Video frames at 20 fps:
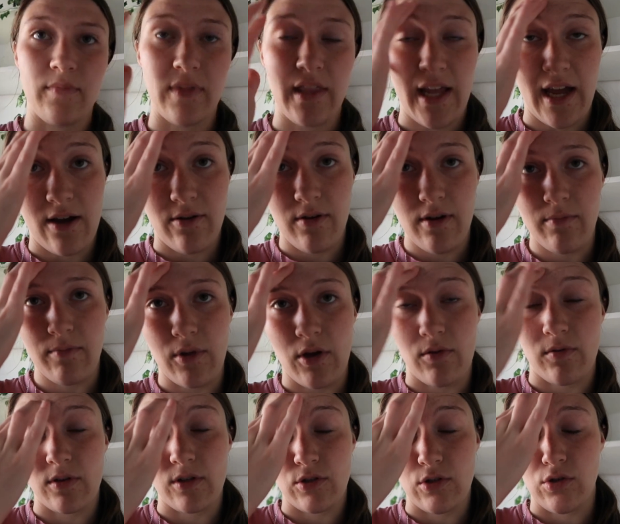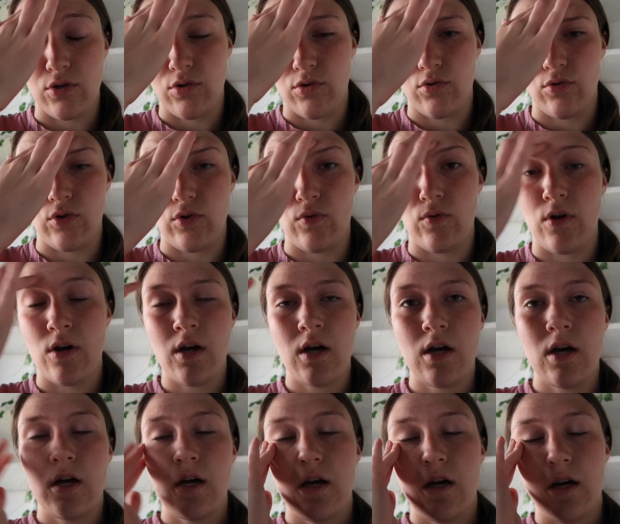Now I'm going to,
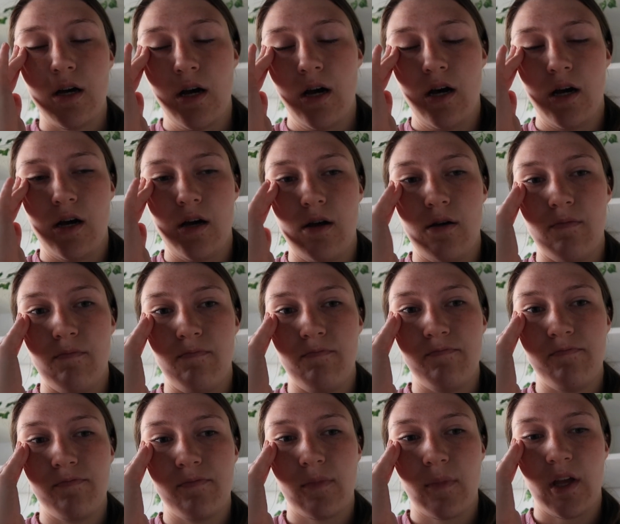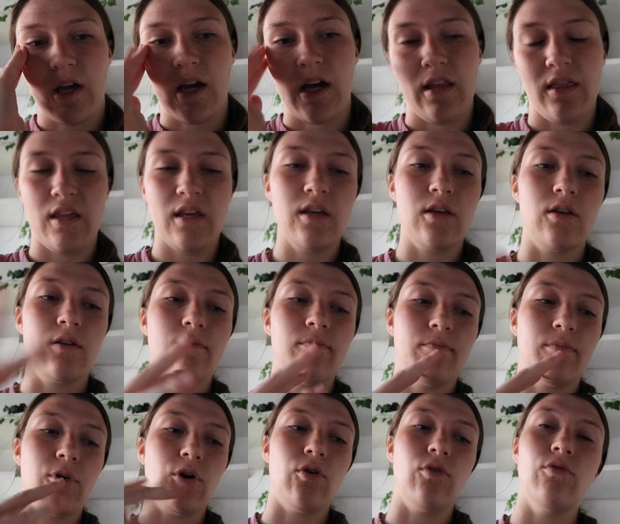I think,
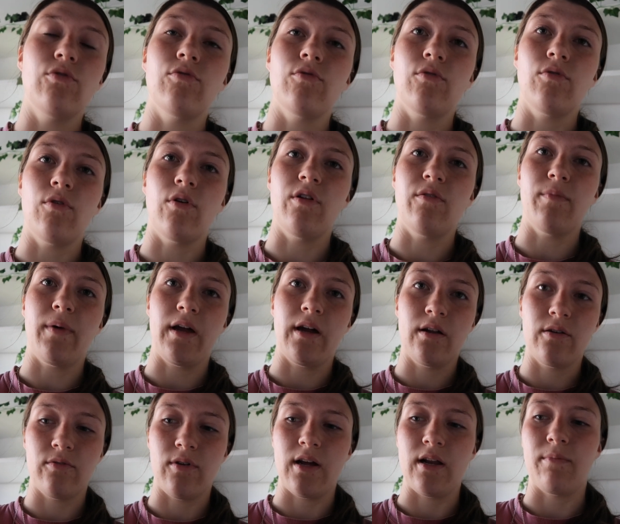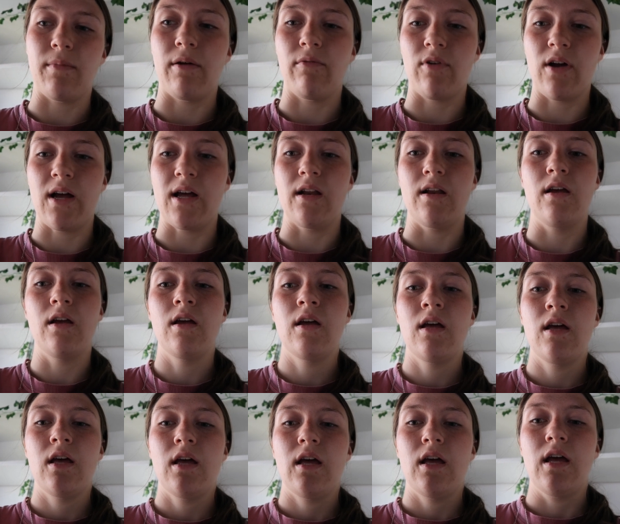go through all of my unread and my read
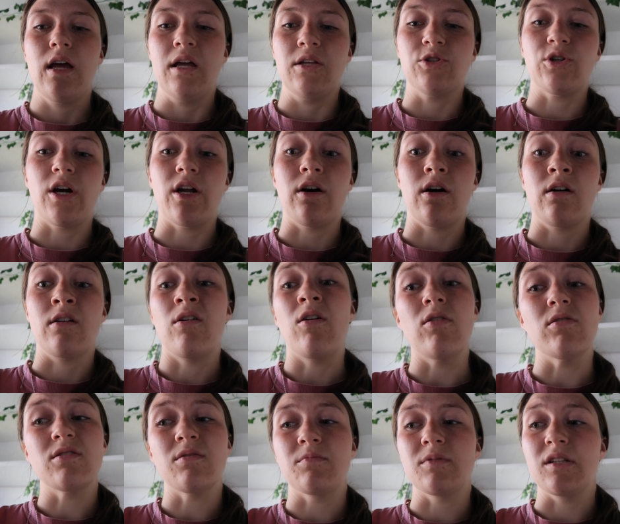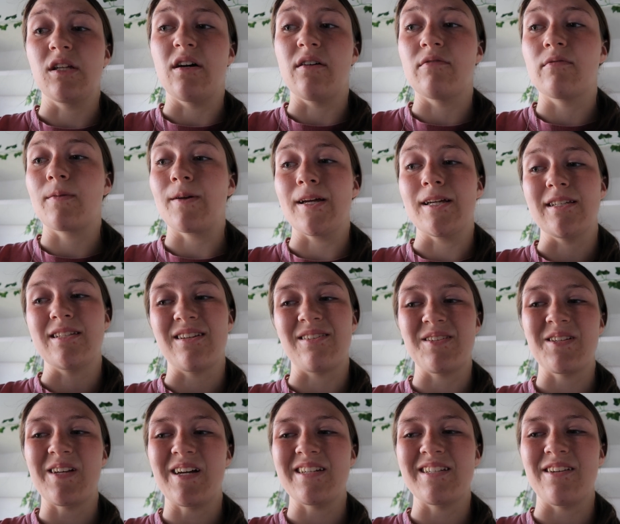and try to unhaul some stuff, because
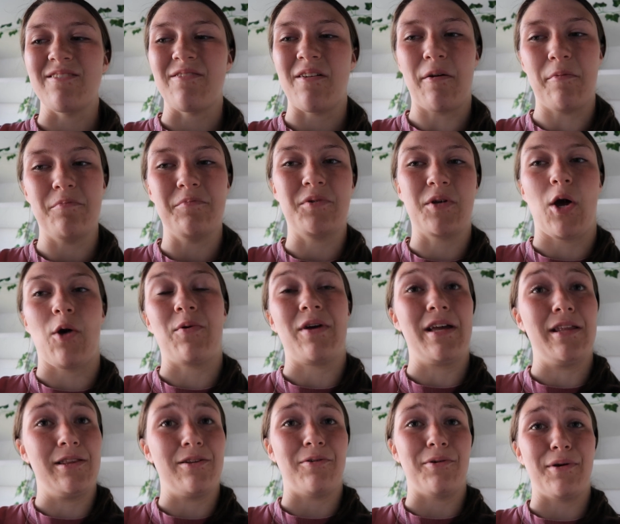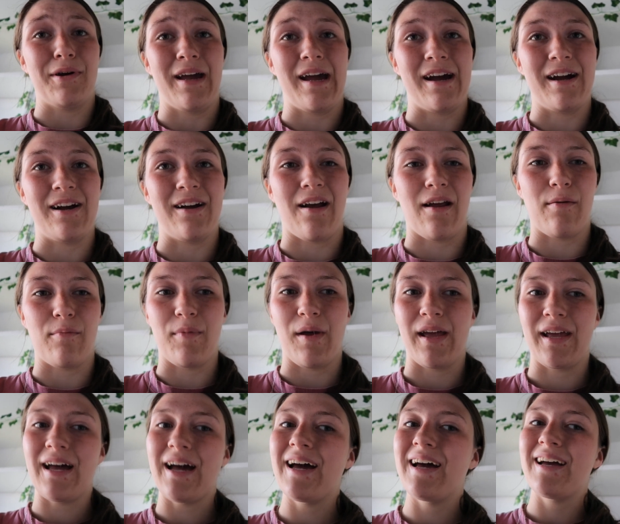there's a lot of stuff I'm going in through here and I'm
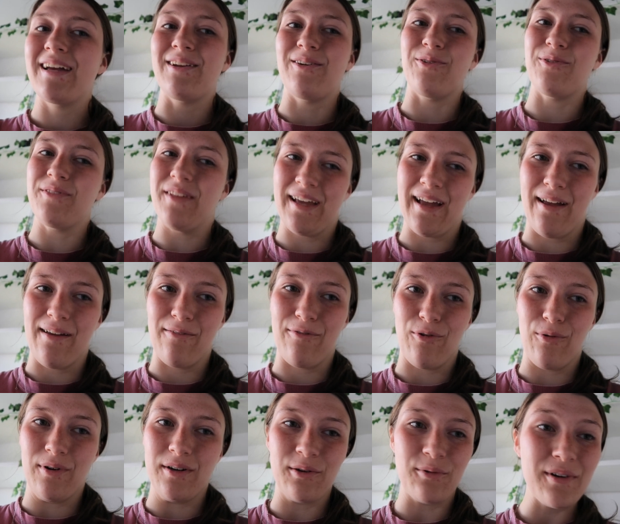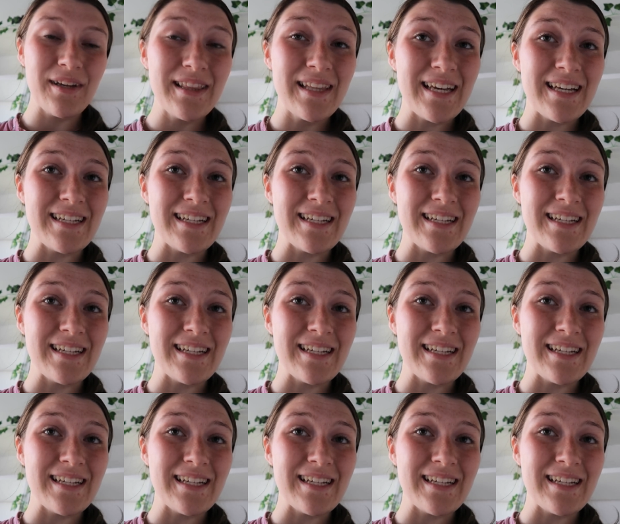like, I don't think I ever want to read